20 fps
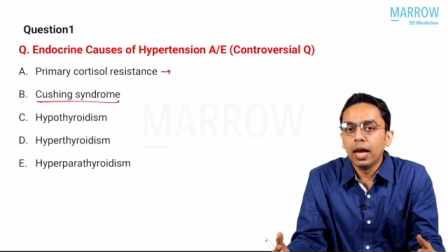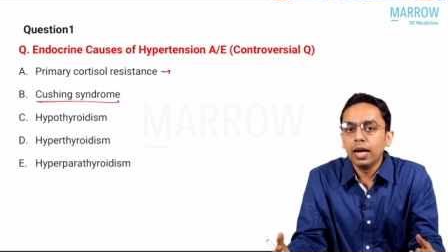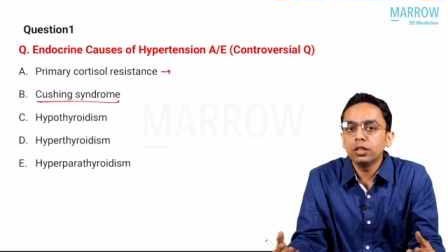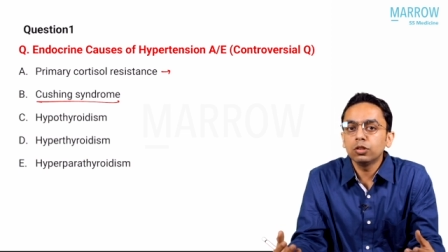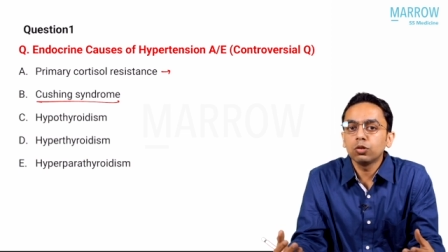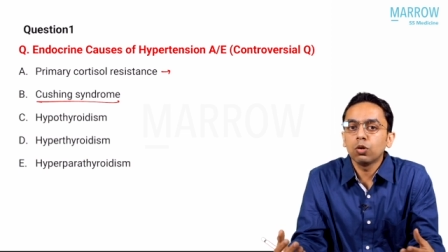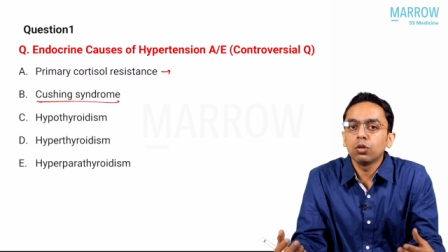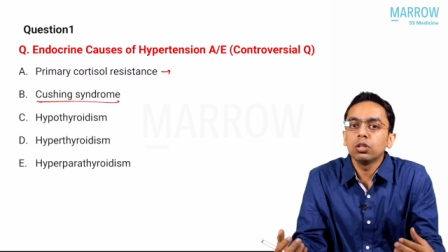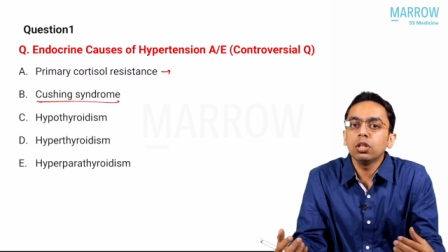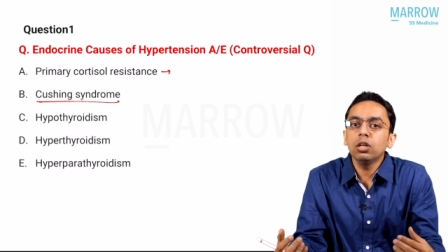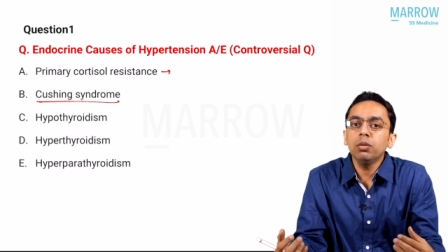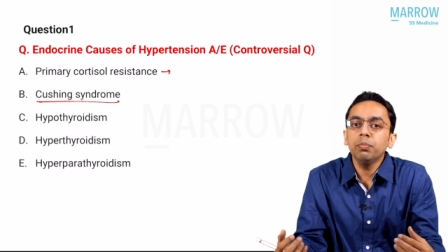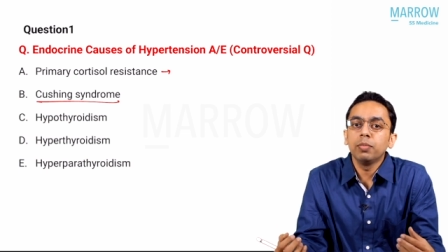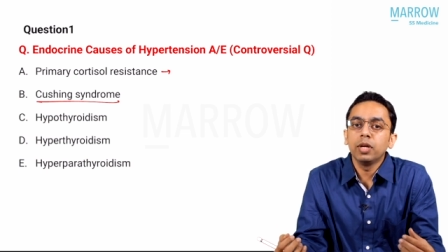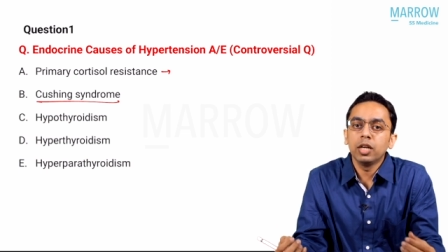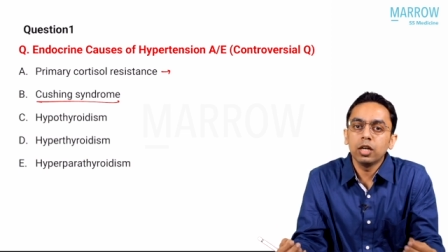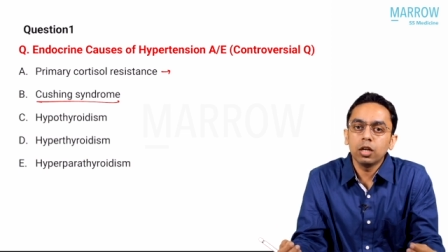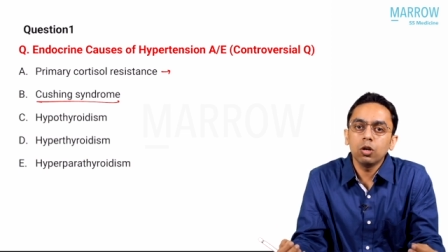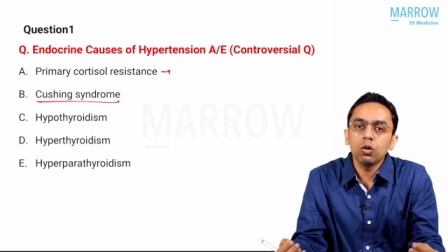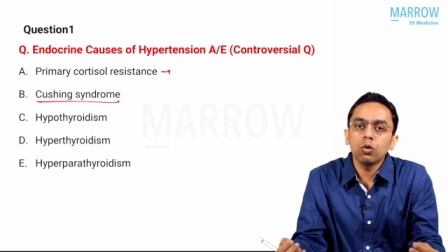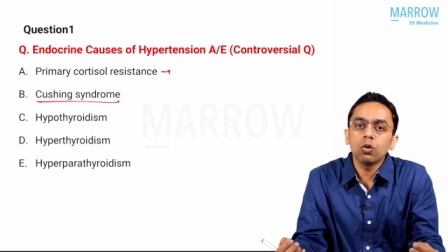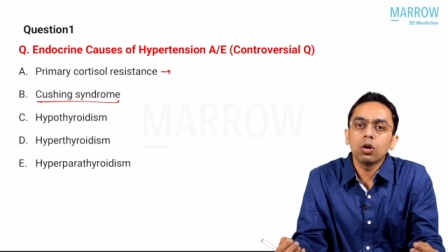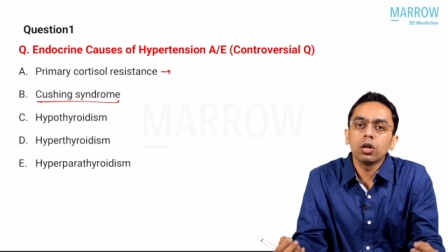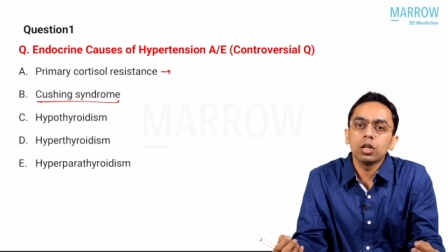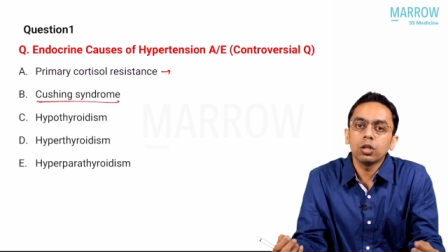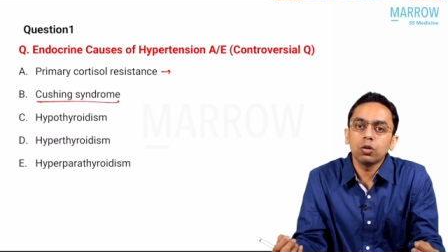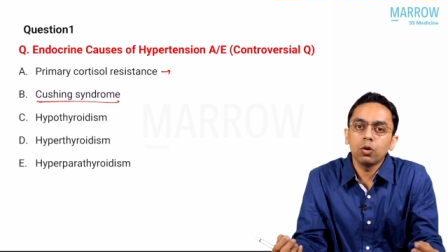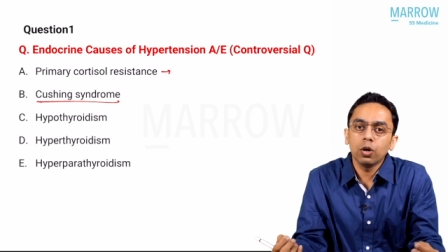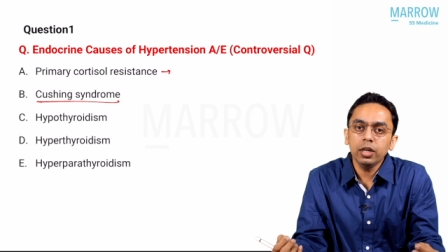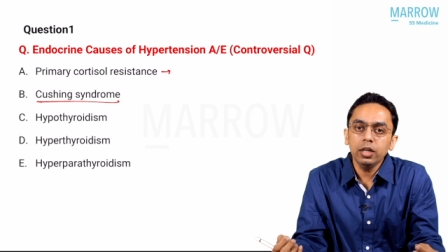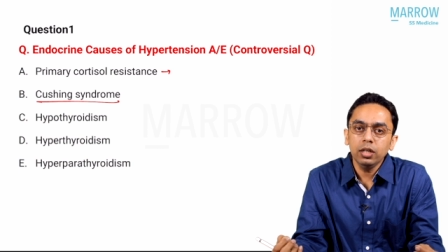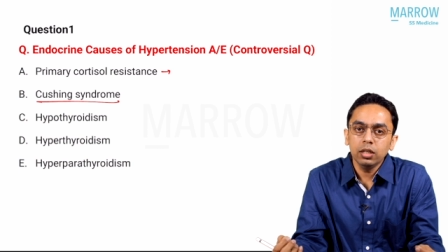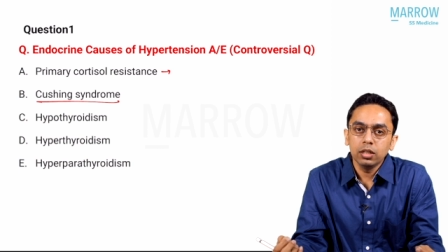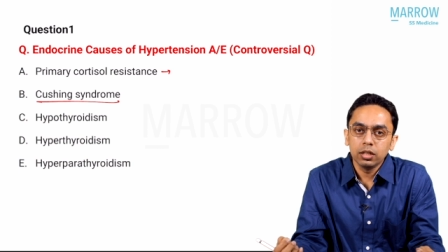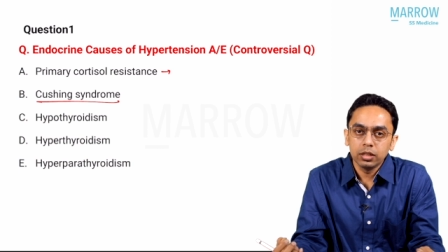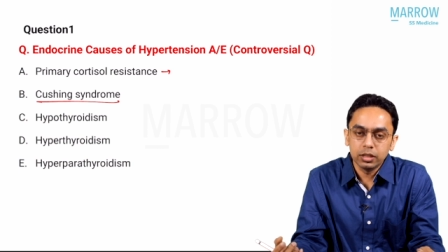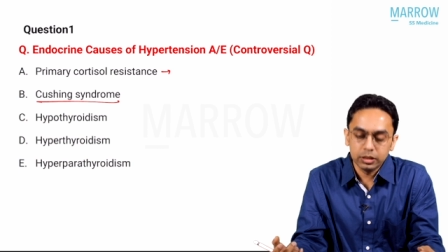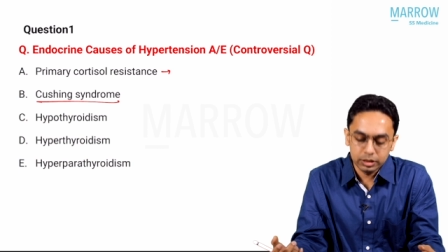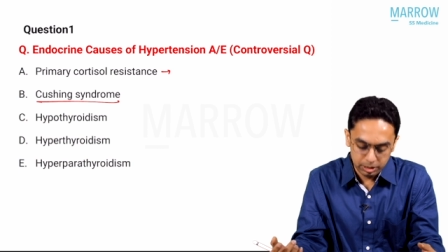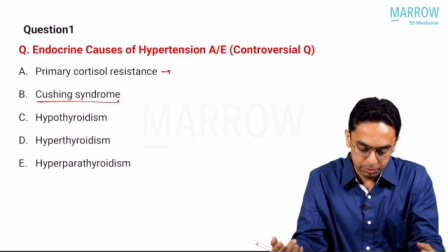acts on the mineralocorticoid
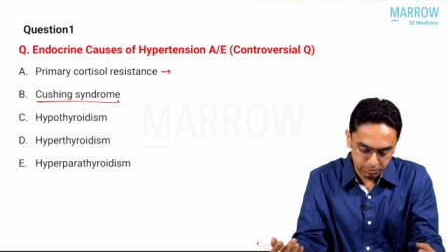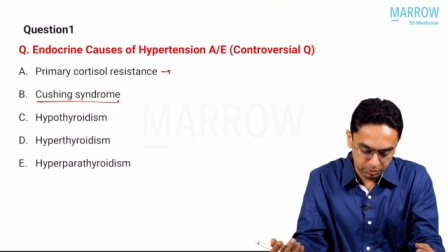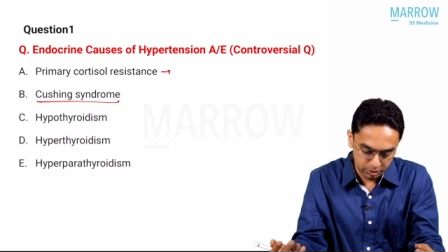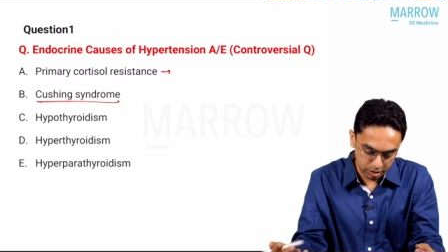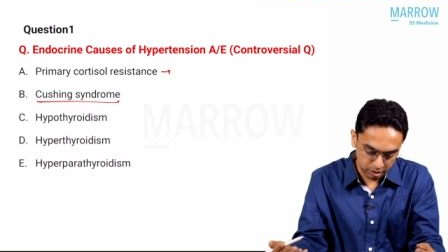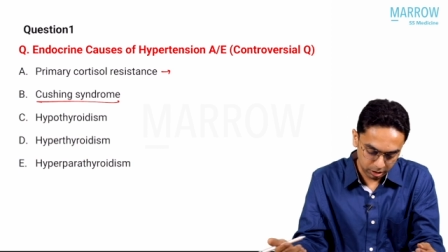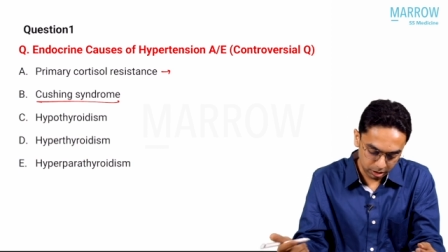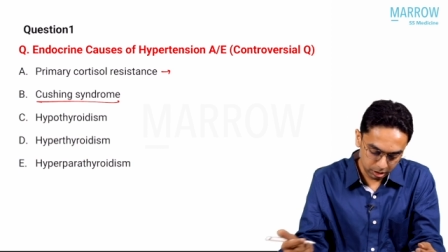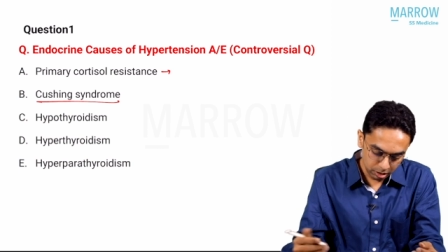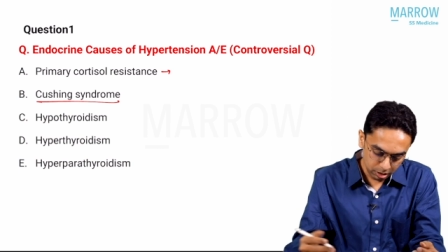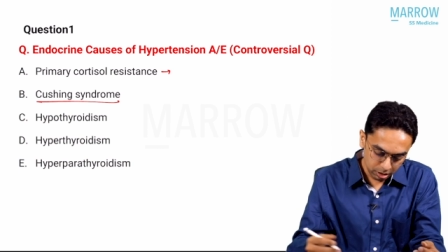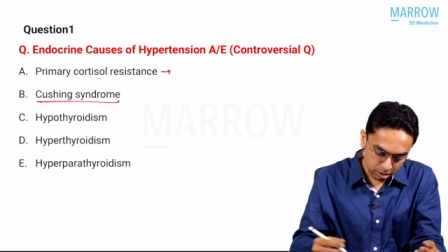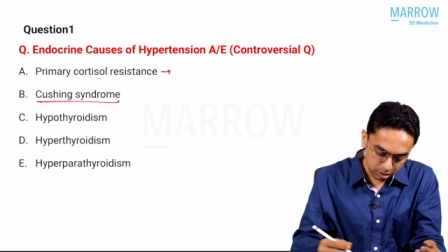receptor.